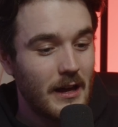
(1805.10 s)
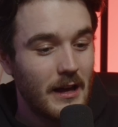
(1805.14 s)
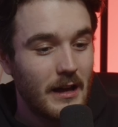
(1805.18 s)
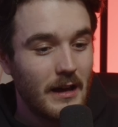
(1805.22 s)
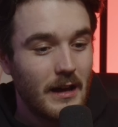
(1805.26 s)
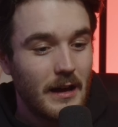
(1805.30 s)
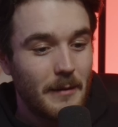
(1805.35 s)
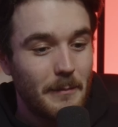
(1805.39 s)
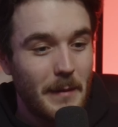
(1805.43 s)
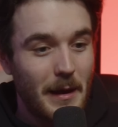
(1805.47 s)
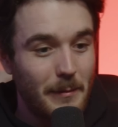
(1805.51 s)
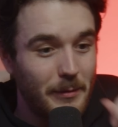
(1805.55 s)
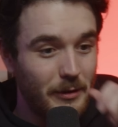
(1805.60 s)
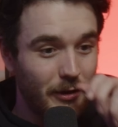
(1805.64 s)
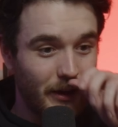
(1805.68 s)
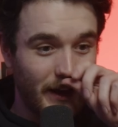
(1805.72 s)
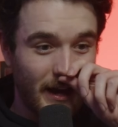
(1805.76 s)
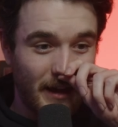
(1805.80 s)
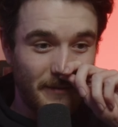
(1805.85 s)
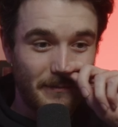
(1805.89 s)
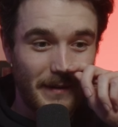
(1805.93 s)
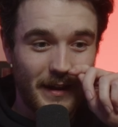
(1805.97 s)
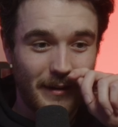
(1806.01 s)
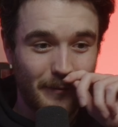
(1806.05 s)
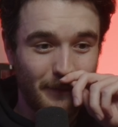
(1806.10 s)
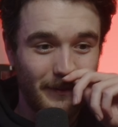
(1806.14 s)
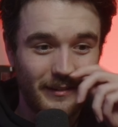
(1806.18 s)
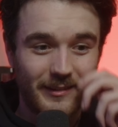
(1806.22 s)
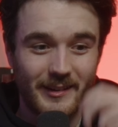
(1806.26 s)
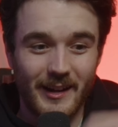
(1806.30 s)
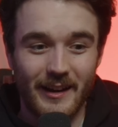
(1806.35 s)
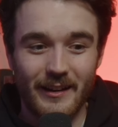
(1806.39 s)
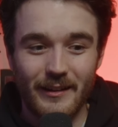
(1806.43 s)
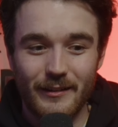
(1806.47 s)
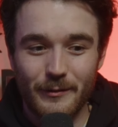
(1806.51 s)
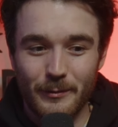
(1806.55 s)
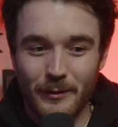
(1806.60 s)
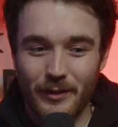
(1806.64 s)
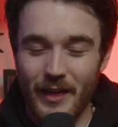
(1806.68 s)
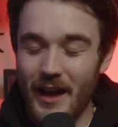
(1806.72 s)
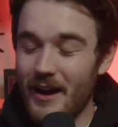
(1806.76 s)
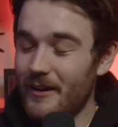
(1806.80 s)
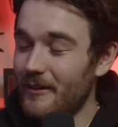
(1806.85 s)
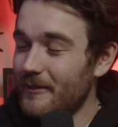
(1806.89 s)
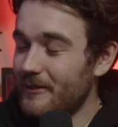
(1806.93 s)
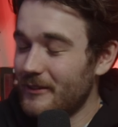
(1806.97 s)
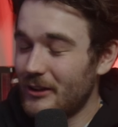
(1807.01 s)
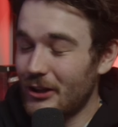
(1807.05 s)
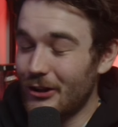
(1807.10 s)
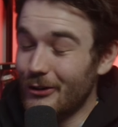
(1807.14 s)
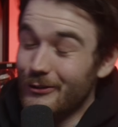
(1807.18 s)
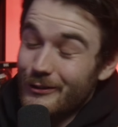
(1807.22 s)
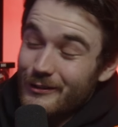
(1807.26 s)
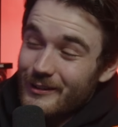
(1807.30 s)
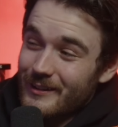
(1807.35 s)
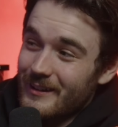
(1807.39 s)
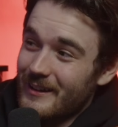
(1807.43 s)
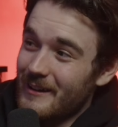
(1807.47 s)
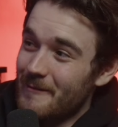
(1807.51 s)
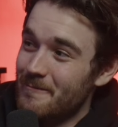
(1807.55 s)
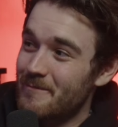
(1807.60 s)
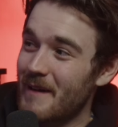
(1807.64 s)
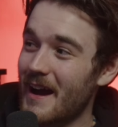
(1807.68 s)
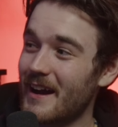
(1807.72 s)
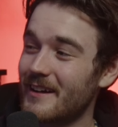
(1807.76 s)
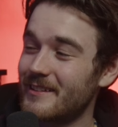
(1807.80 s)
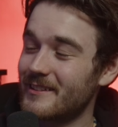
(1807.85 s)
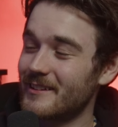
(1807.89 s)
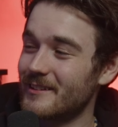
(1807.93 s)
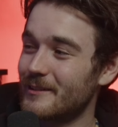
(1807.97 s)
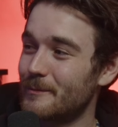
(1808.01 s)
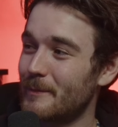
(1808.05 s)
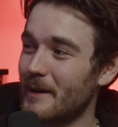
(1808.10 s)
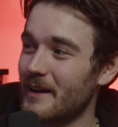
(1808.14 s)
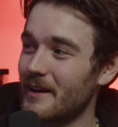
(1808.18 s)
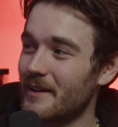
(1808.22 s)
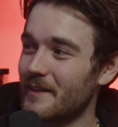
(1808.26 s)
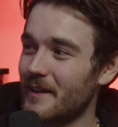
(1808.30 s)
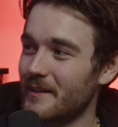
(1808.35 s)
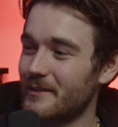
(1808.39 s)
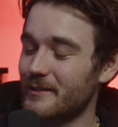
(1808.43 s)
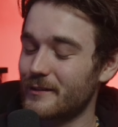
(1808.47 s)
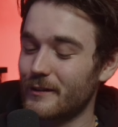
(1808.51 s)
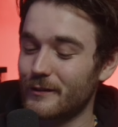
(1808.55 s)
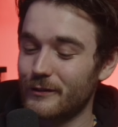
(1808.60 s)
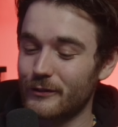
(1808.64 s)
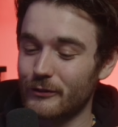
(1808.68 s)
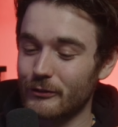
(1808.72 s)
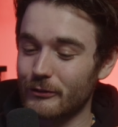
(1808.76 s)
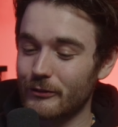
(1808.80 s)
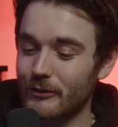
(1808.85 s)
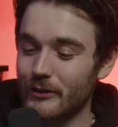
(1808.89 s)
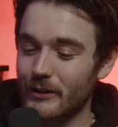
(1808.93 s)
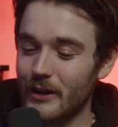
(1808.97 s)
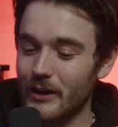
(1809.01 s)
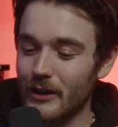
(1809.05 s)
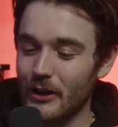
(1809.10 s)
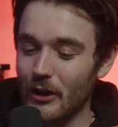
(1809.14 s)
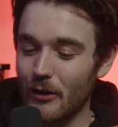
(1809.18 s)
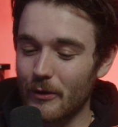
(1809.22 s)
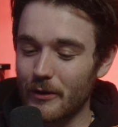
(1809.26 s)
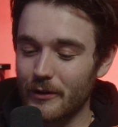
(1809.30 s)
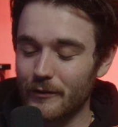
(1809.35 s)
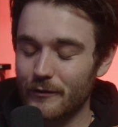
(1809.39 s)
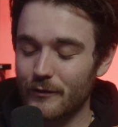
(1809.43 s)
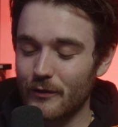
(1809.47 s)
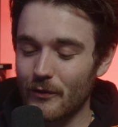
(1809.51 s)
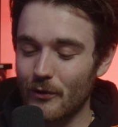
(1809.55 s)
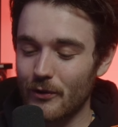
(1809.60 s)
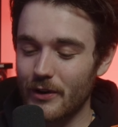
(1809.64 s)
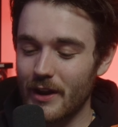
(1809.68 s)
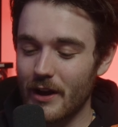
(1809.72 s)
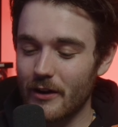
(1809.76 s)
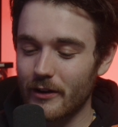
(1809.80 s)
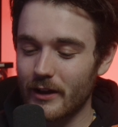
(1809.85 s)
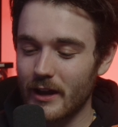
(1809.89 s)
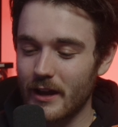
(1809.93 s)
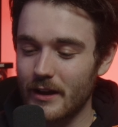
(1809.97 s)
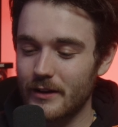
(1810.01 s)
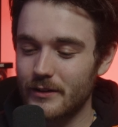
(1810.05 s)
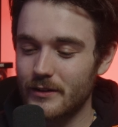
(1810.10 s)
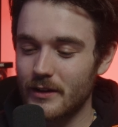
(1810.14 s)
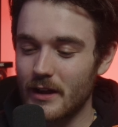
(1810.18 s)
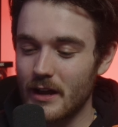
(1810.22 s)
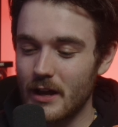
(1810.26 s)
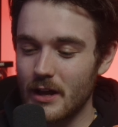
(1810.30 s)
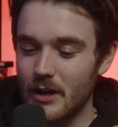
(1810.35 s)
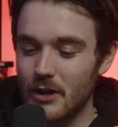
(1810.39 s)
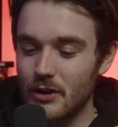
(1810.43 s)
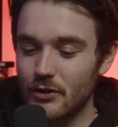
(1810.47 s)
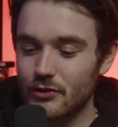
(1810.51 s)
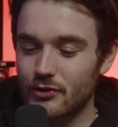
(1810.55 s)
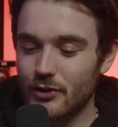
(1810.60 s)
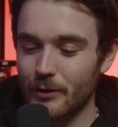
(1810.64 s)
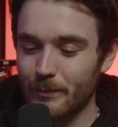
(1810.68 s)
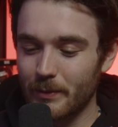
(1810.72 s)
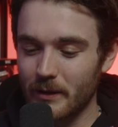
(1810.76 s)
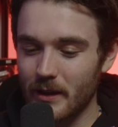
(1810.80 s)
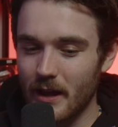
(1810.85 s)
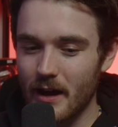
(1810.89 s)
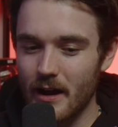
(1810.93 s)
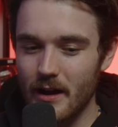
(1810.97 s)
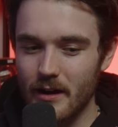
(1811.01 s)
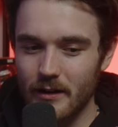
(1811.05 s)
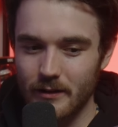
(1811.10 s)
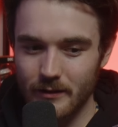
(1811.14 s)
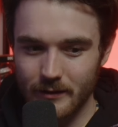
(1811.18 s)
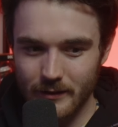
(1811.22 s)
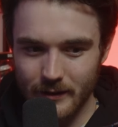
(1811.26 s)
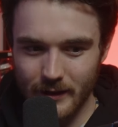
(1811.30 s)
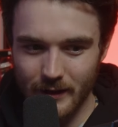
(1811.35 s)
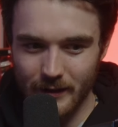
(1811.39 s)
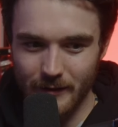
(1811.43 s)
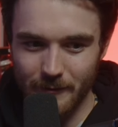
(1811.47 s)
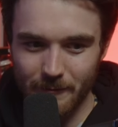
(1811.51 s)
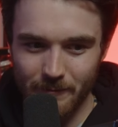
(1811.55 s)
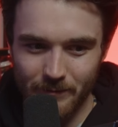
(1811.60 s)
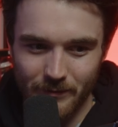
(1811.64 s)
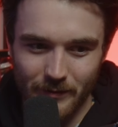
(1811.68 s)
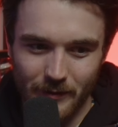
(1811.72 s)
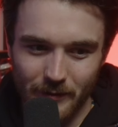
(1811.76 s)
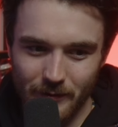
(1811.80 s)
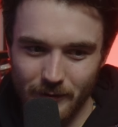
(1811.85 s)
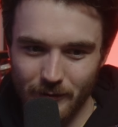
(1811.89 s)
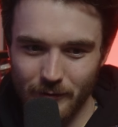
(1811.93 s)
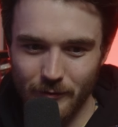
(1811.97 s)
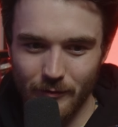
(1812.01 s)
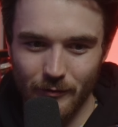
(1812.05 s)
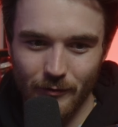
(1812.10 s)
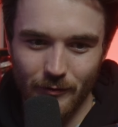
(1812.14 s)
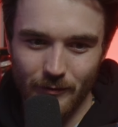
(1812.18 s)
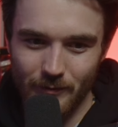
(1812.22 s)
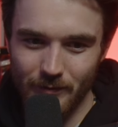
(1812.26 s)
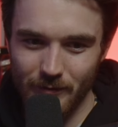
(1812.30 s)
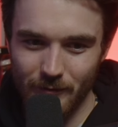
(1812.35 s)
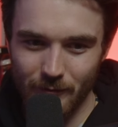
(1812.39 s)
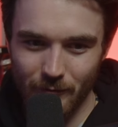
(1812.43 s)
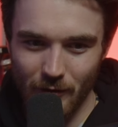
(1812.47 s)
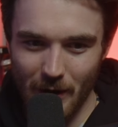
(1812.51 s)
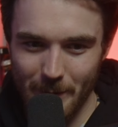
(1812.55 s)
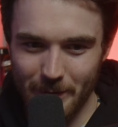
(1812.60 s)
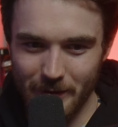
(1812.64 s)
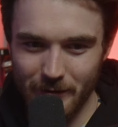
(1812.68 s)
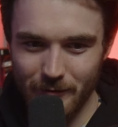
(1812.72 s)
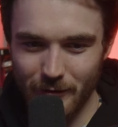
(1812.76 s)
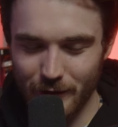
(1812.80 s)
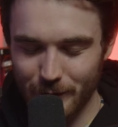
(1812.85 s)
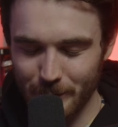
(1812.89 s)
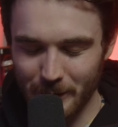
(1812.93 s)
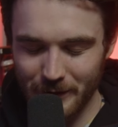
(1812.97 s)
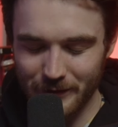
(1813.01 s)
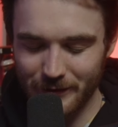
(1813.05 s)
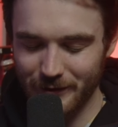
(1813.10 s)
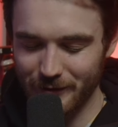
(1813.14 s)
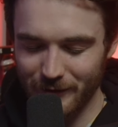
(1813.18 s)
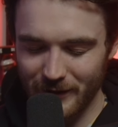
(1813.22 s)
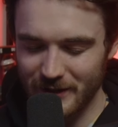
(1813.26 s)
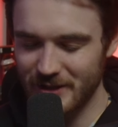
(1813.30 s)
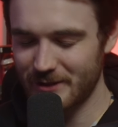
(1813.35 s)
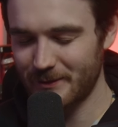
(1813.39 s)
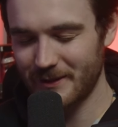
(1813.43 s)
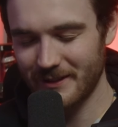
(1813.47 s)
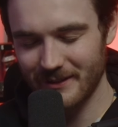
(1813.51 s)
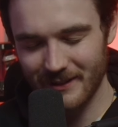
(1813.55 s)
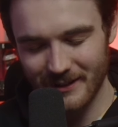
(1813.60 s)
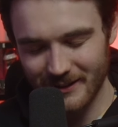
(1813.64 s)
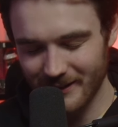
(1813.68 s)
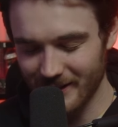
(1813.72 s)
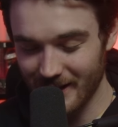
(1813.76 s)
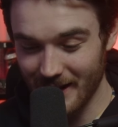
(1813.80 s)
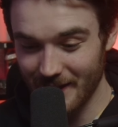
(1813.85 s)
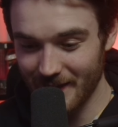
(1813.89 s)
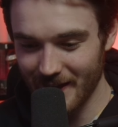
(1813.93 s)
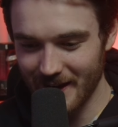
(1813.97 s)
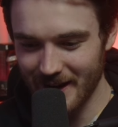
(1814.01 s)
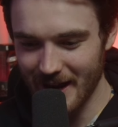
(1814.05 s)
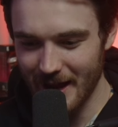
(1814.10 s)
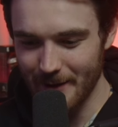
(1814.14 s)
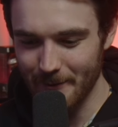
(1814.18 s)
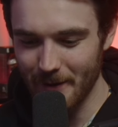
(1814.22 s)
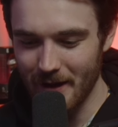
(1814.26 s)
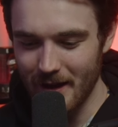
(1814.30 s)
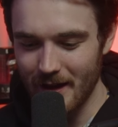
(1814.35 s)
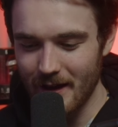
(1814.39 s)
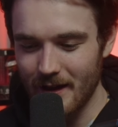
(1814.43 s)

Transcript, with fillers: maybe you can make mistakes with how closely compact it's been, and that's the storyline going forward now. Can Triple R, can Rapid Response Regiment, God, I hate that name.